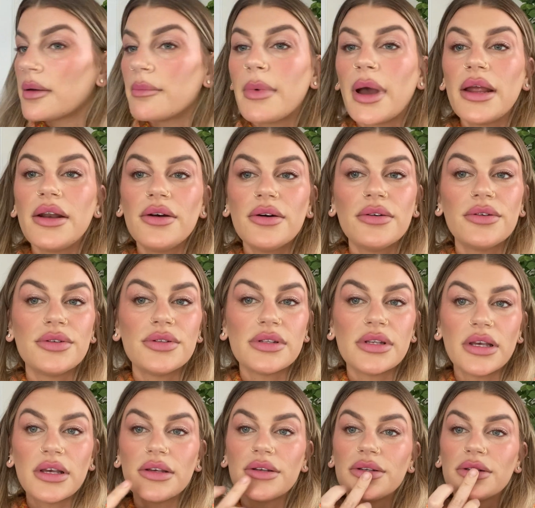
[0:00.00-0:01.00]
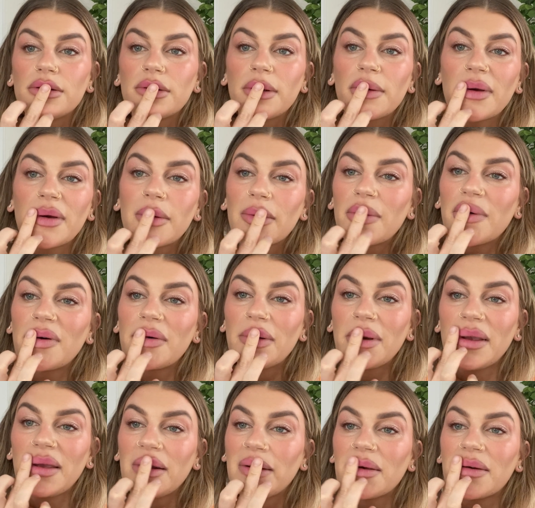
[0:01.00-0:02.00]
My nose is
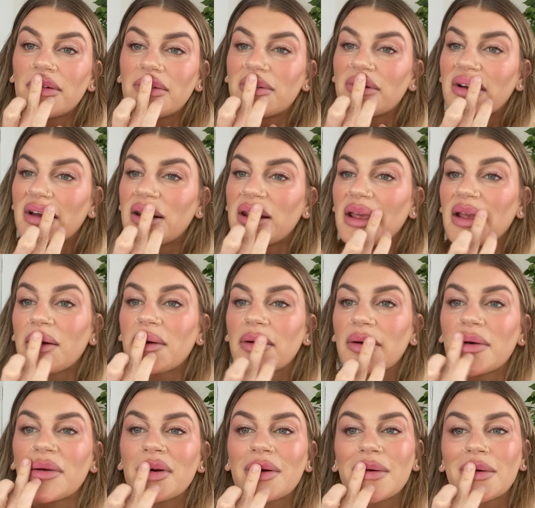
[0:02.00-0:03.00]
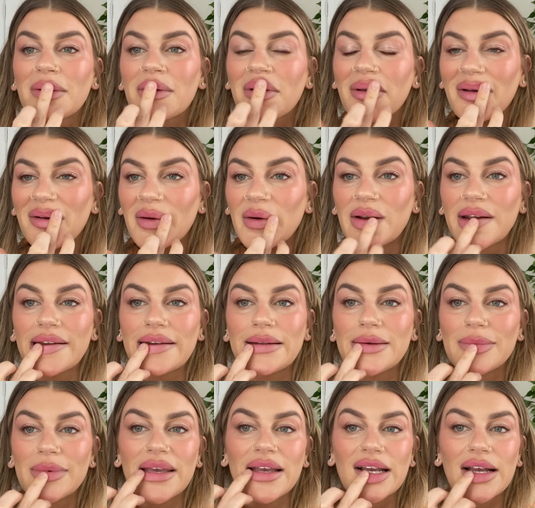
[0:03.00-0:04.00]
queen of running when I
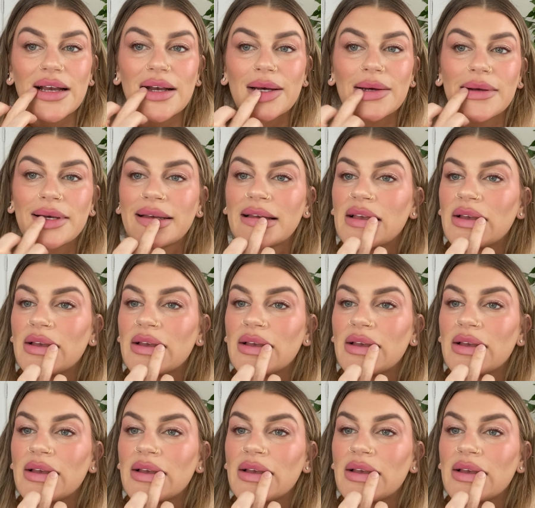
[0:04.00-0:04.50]
do makeup.